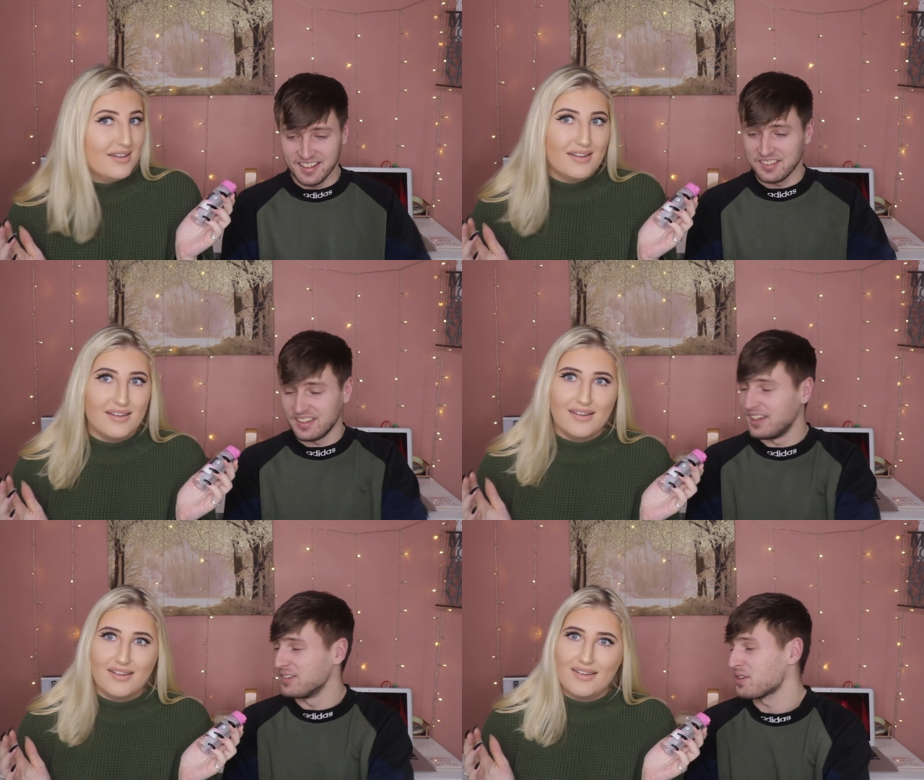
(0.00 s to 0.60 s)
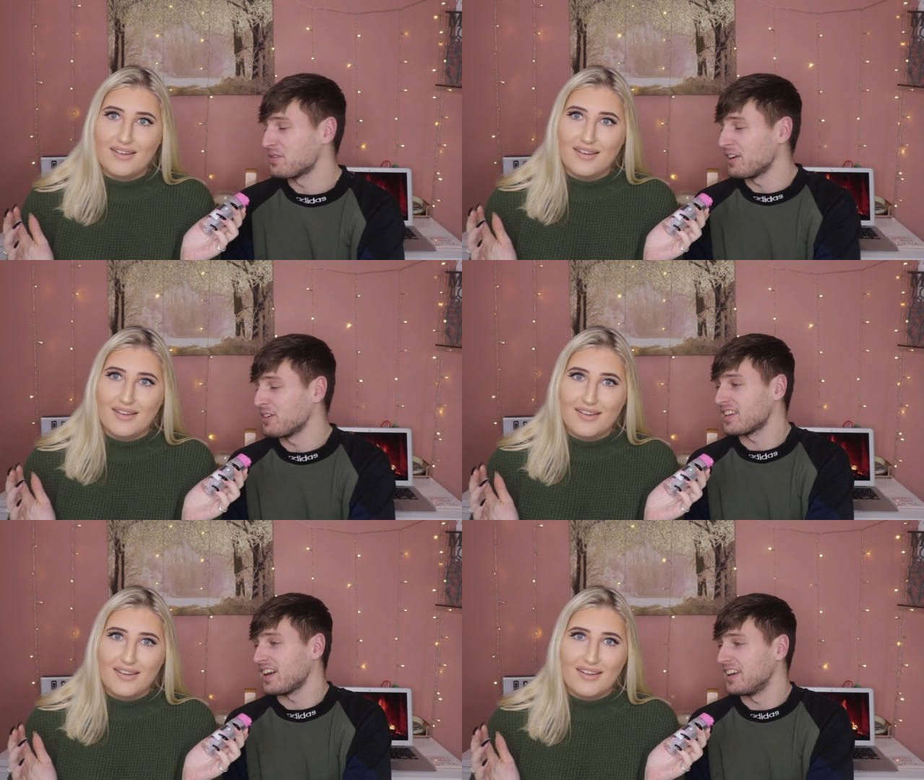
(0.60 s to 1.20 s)
Speaker 1: No, just
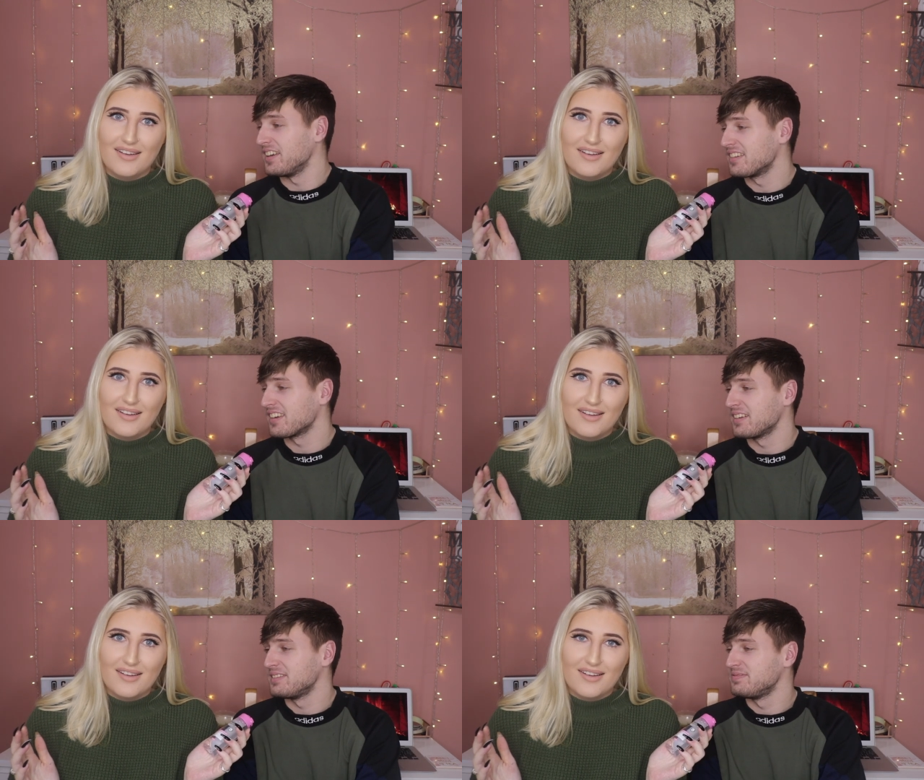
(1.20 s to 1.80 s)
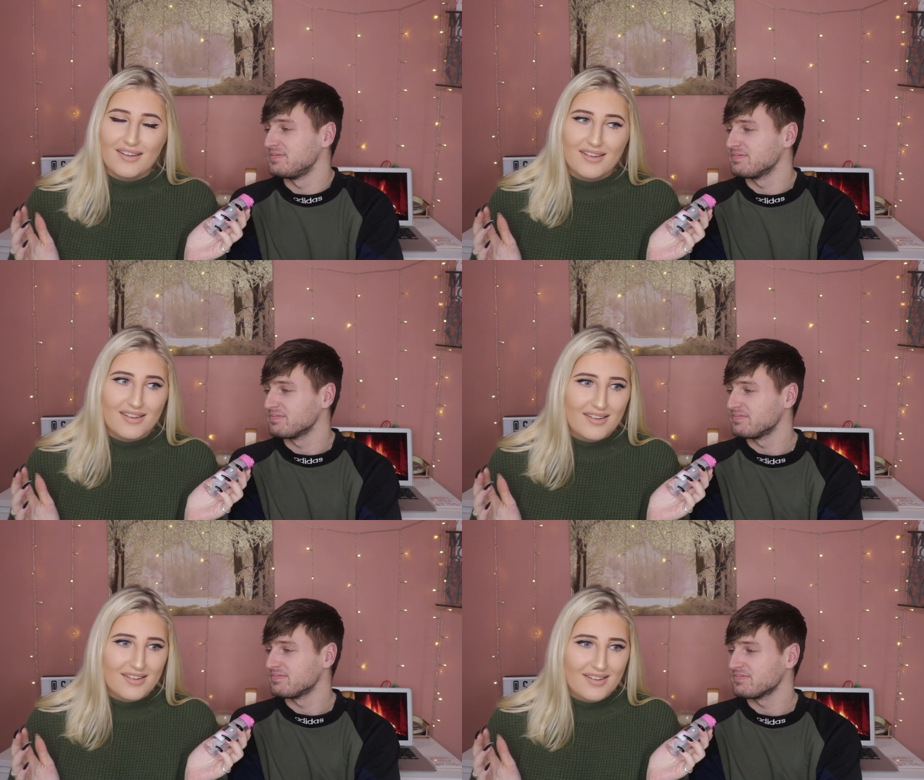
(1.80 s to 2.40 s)
very tired.
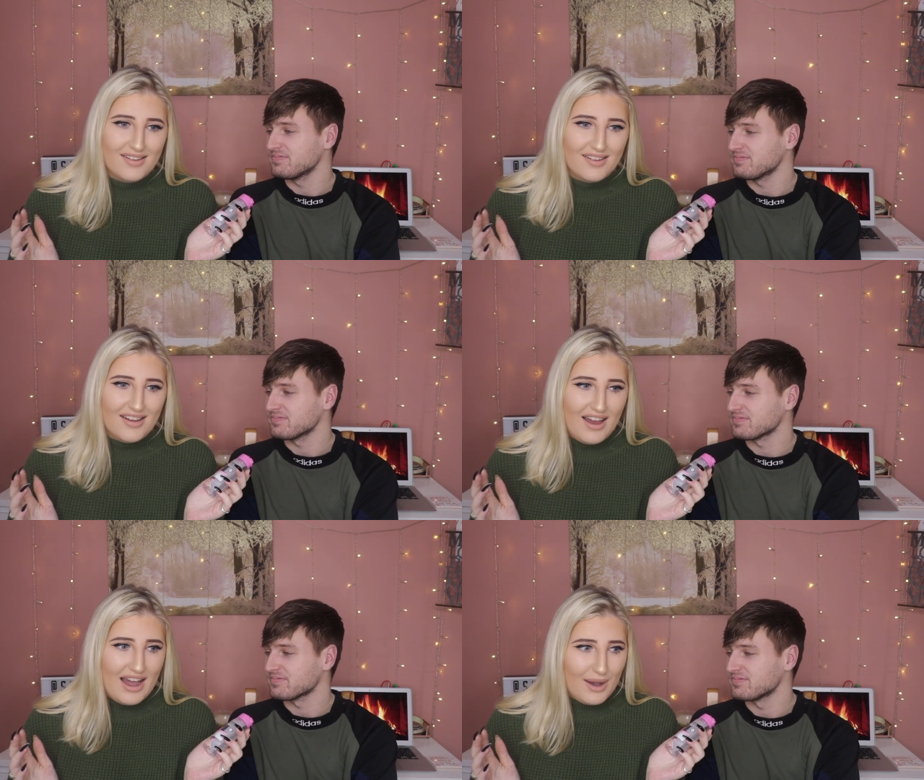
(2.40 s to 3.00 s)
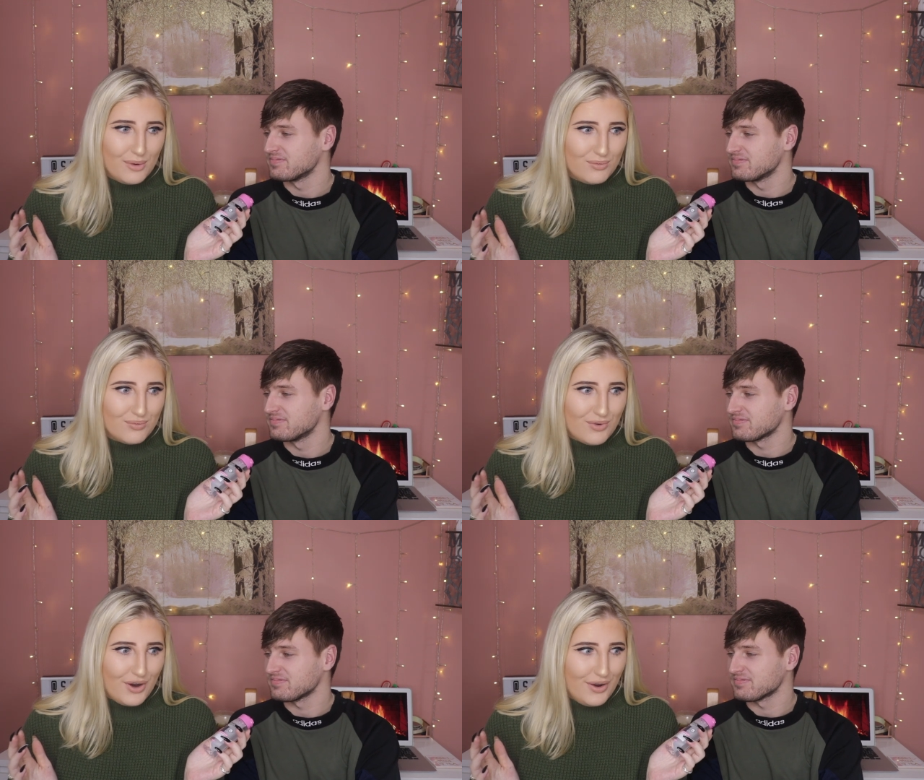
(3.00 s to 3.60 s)

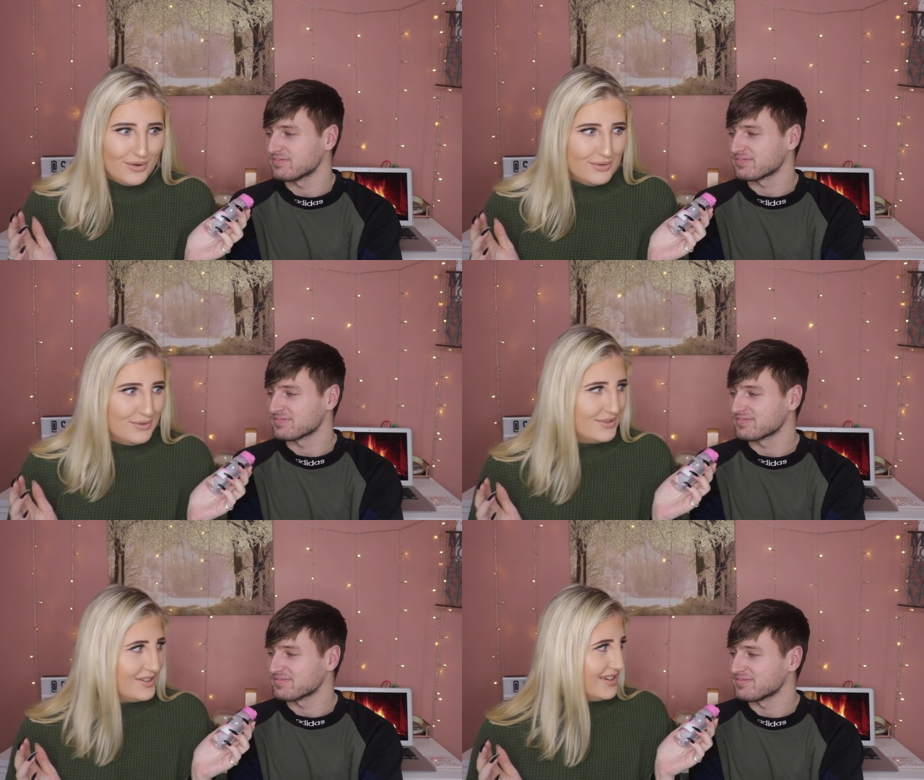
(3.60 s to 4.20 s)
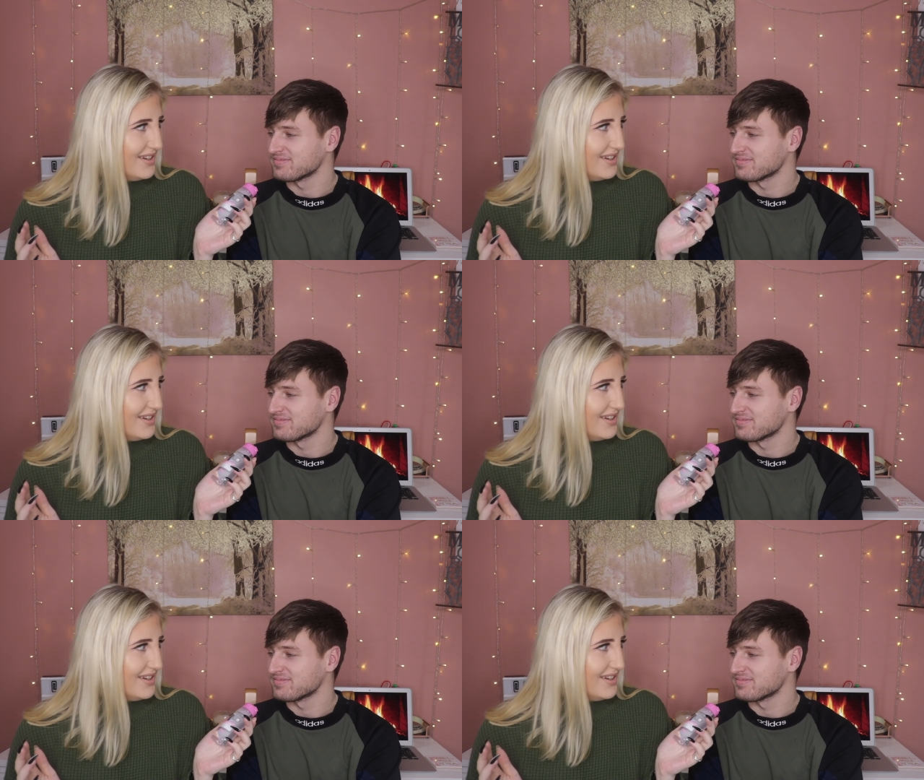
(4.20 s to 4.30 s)
Speaker 2: How rude!